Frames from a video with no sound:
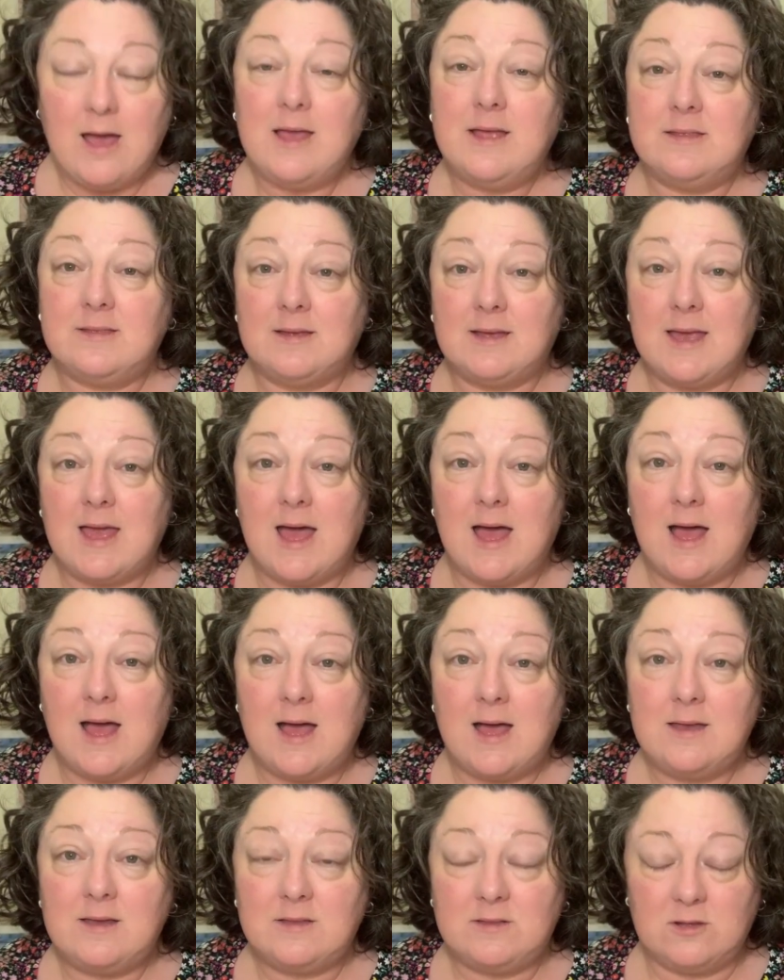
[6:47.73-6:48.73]
it's a
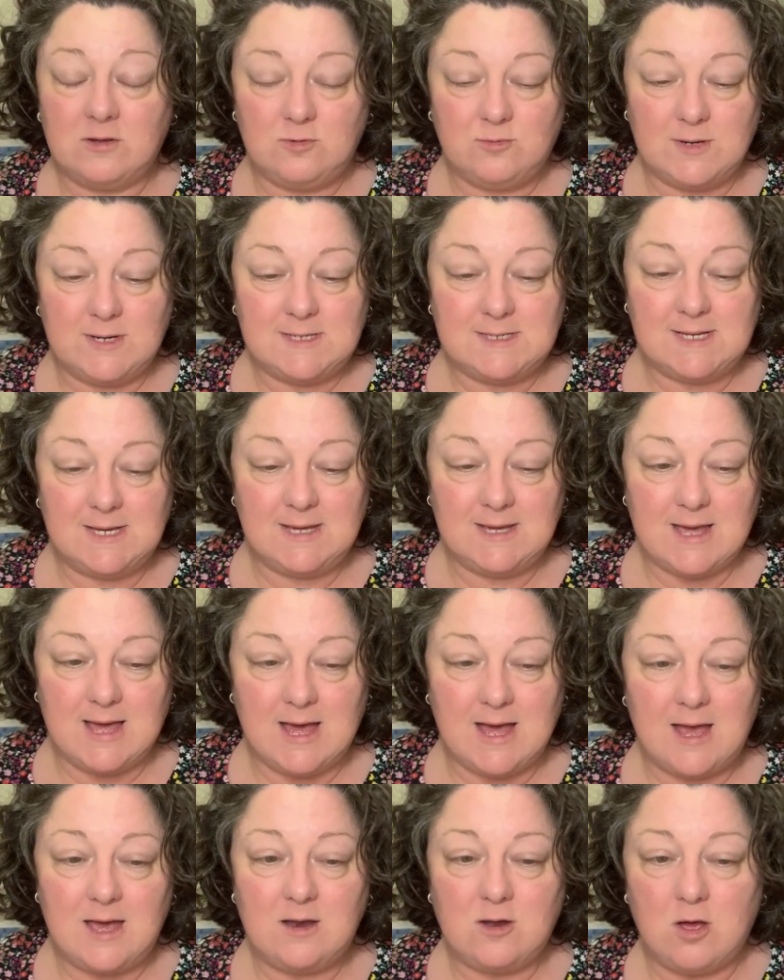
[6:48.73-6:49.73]
card, it's a greeting
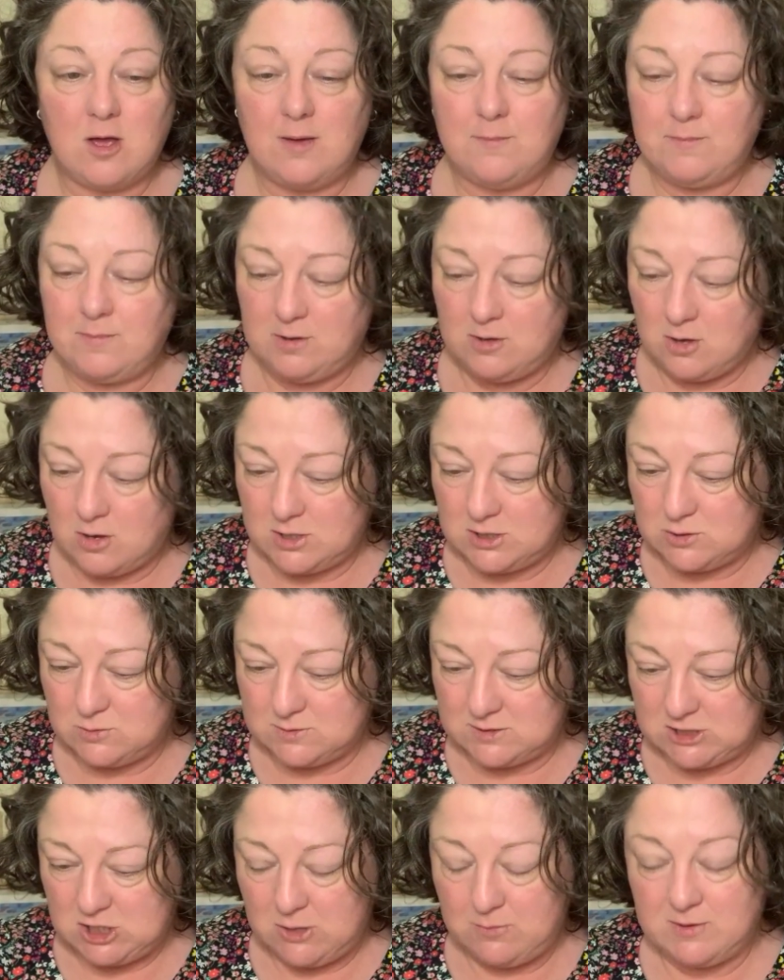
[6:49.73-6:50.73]
card. I'm going to
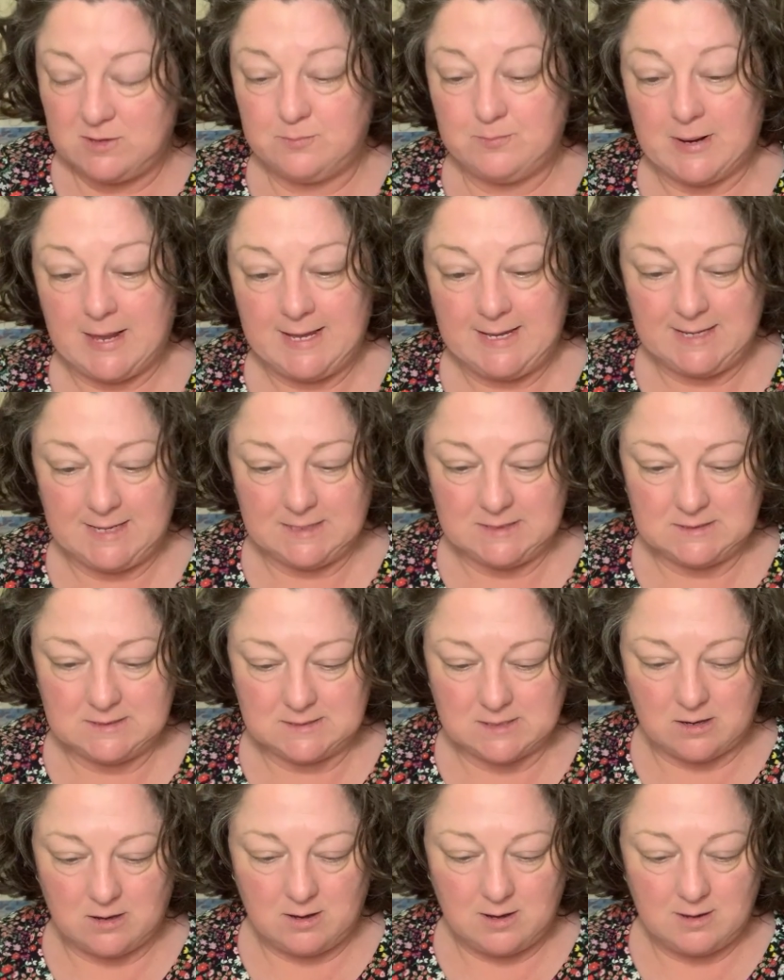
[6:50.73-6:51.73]
assume it's blank
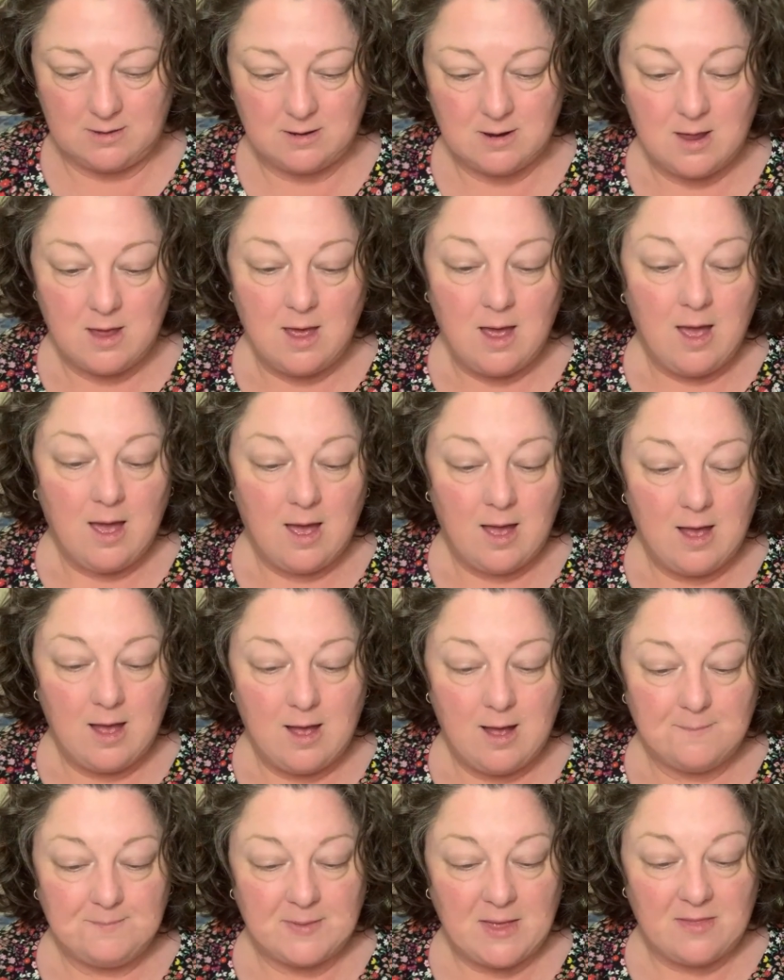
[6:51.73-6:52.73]
inside.
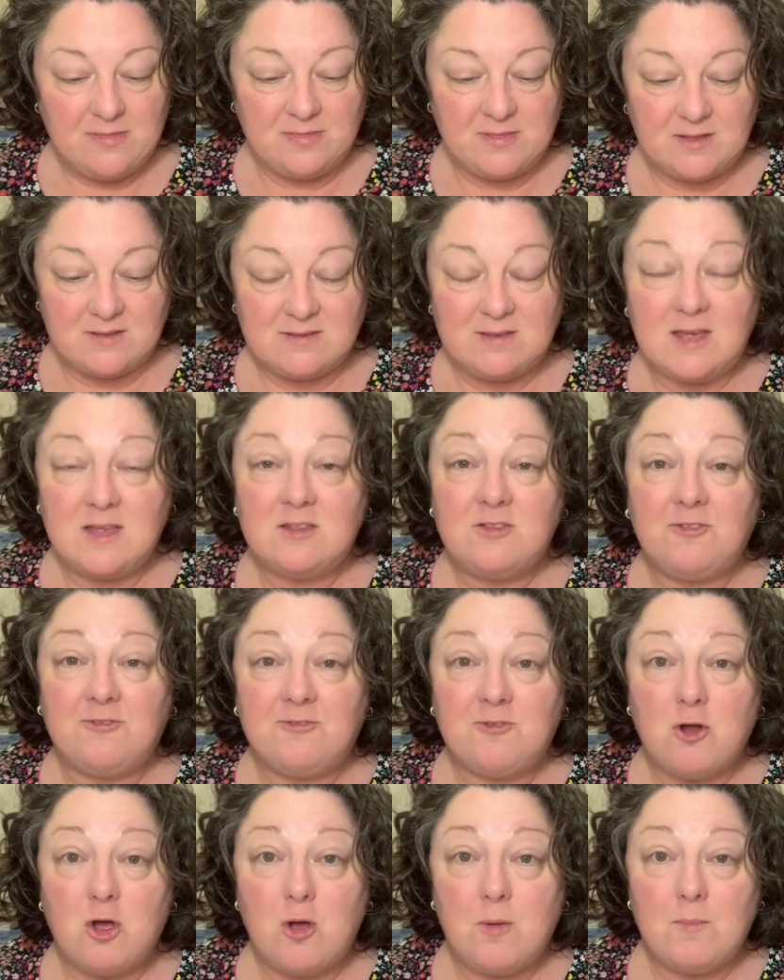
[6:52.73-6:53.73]
And this is
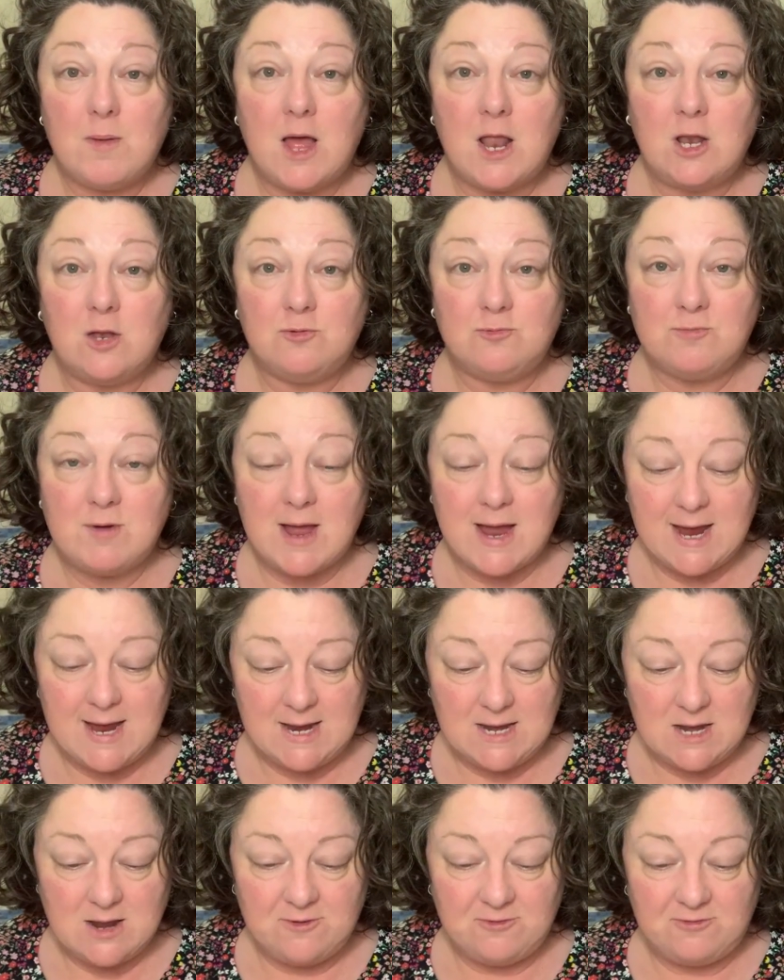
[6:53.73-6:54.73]
from
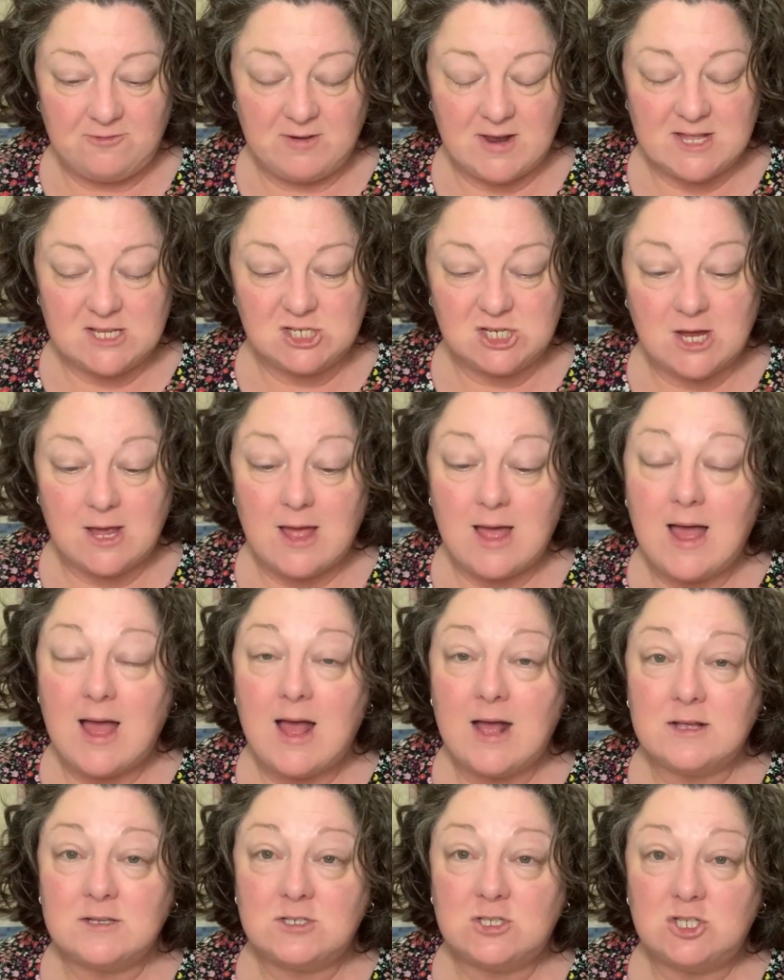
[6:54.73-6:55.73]
Lorraine Fletcher
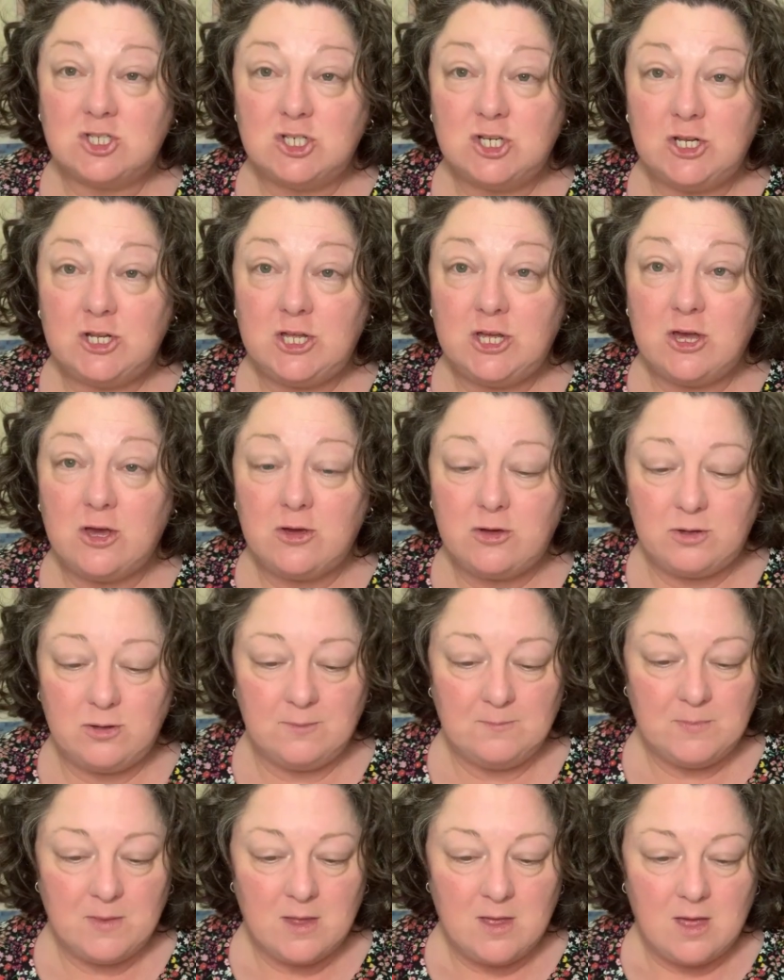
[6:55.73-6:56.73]
Art Studio.
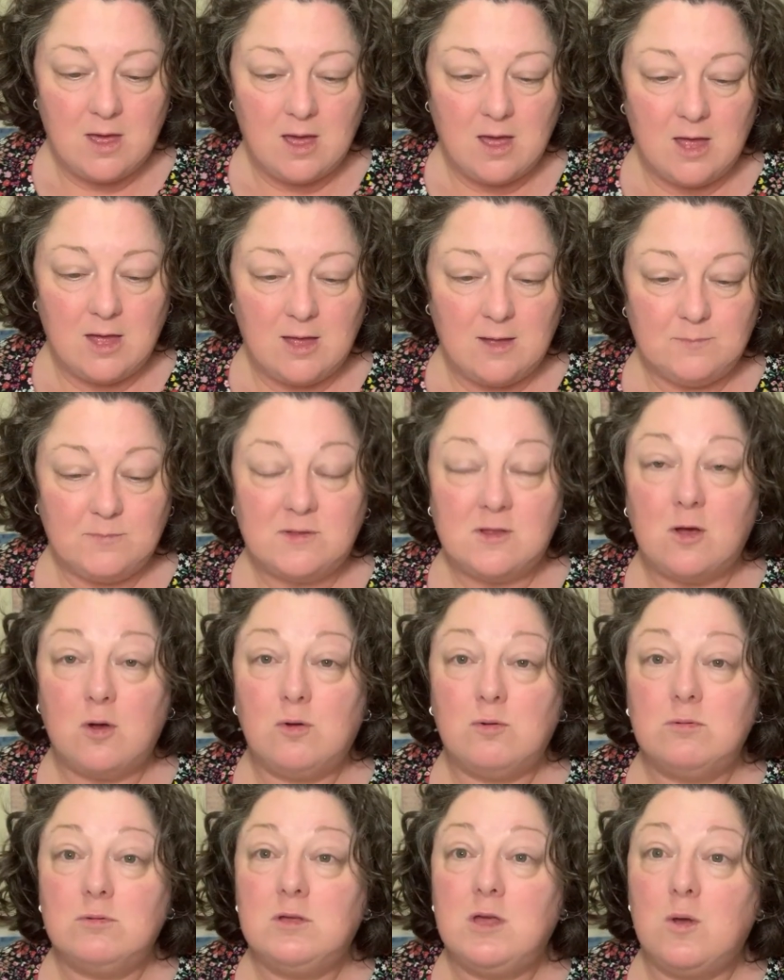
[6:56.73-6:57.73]
So
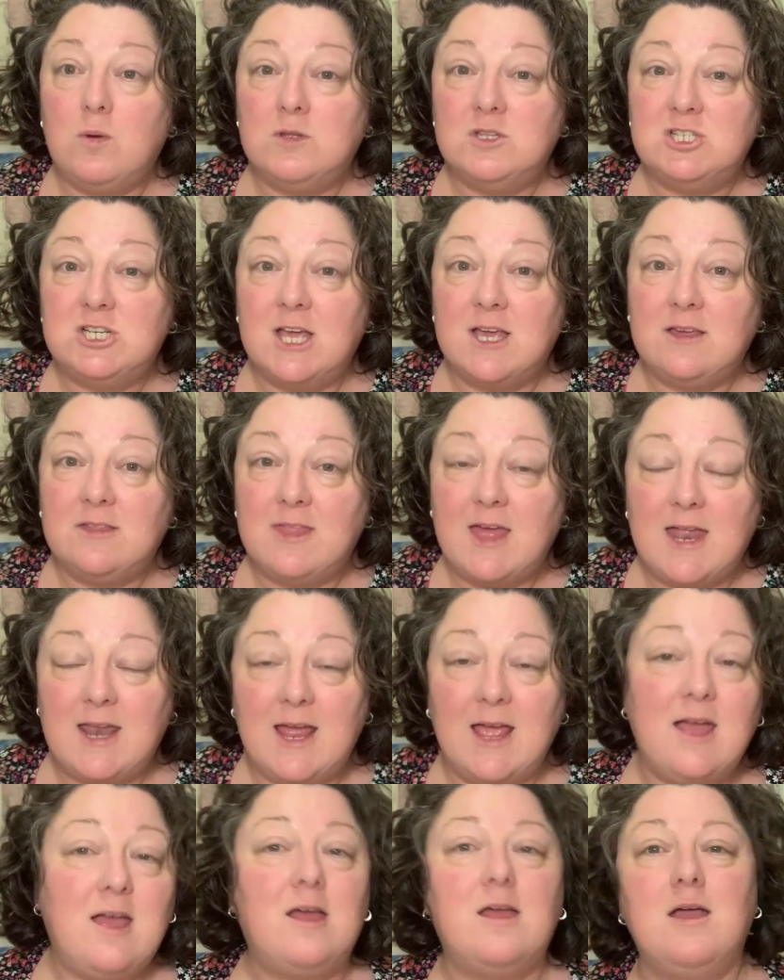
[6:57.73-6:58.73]
I'll go and check
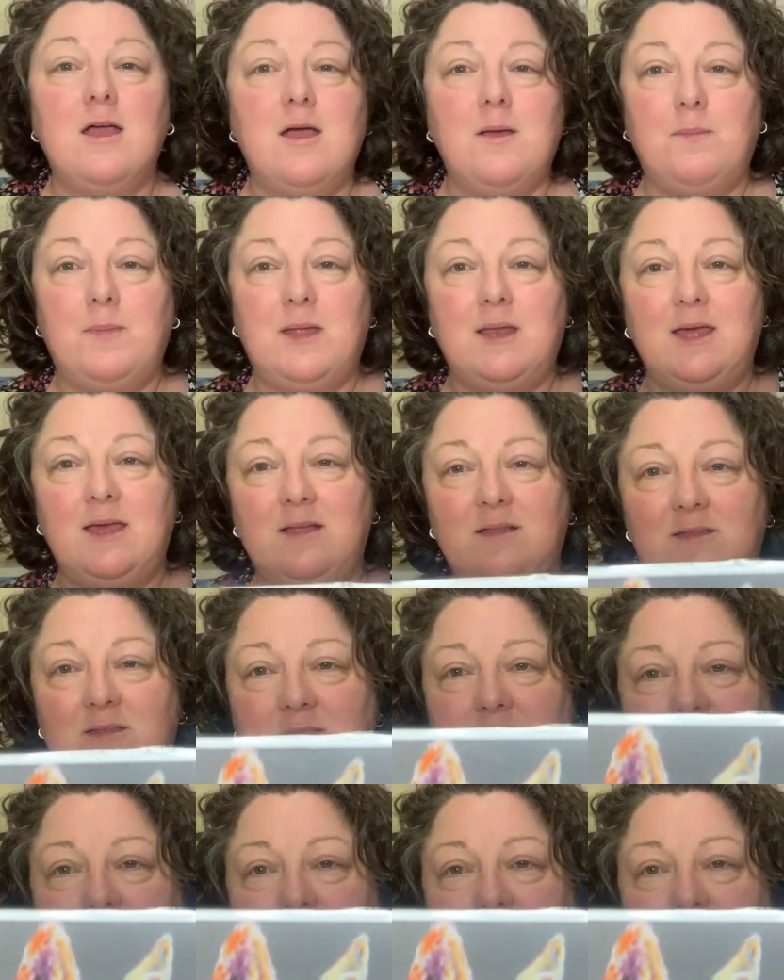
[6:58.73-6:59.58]
that out. But it's